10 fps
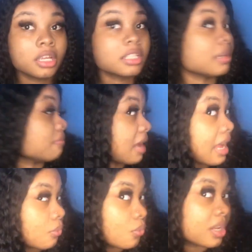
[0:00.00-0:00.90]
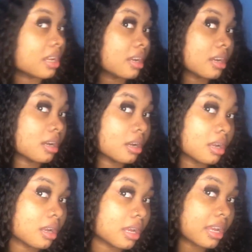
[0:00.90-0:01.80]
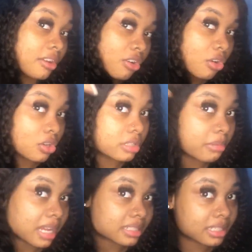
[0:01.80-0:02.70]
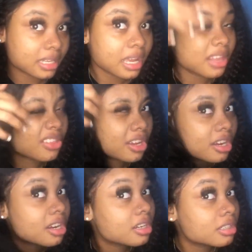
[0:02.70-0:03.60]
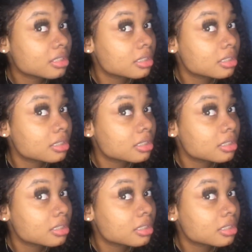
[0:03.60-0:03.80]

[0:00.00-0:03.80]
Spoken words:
get my wig and curls back together.